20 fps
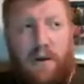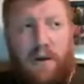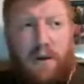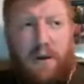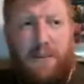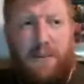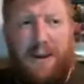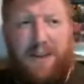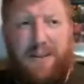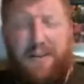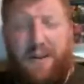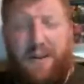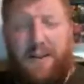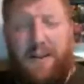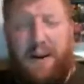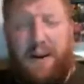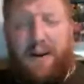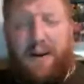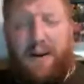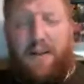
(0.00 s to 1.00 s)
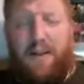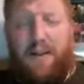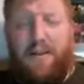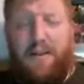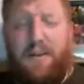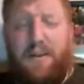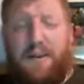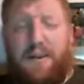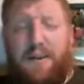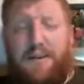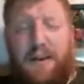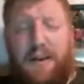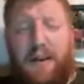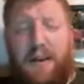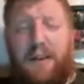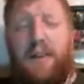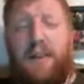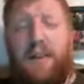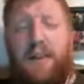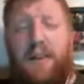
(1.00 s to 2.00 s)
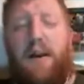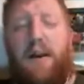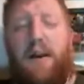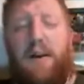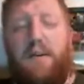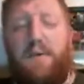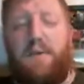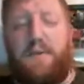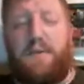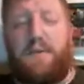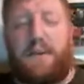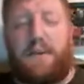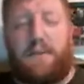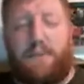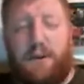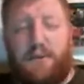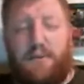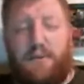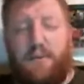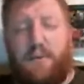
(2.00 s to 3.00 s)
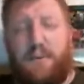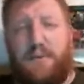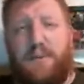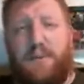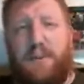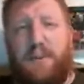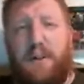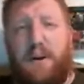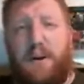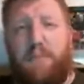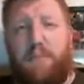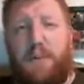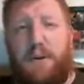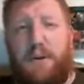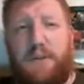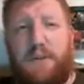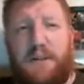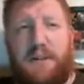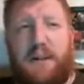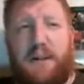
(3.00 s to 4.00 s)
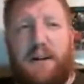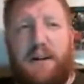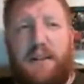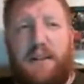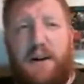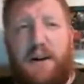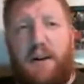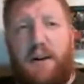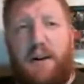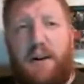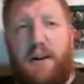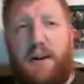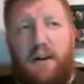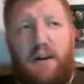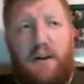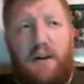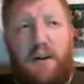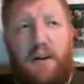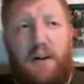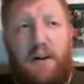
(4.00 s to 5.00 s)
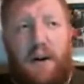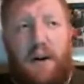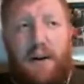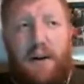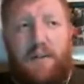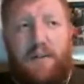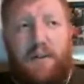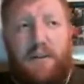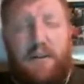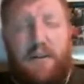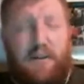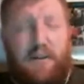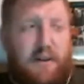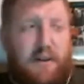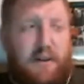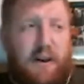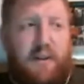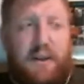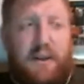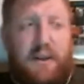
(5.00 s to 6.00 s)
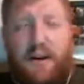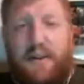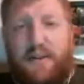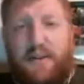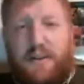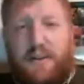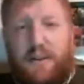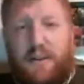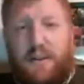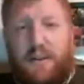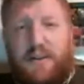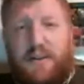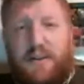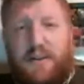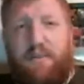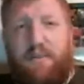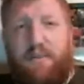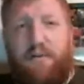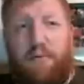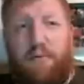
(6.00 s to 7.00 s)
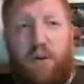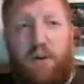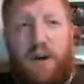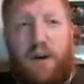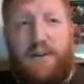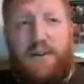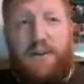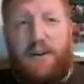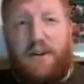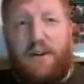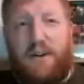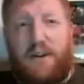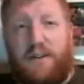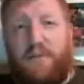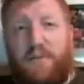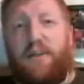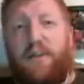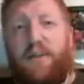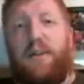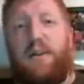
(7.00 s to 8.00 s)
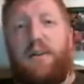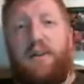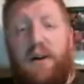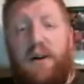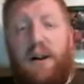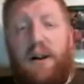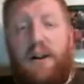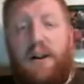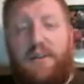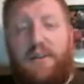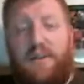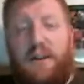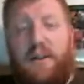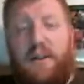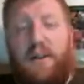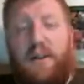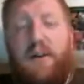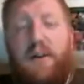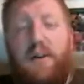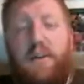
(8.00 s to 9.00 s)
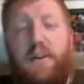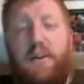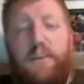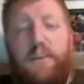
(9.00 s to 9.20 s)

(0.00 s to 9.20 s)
mean, other than like other units like that using special rules to let them use it like that, everything else looked the same from what I saw so far. I didn't see anything new.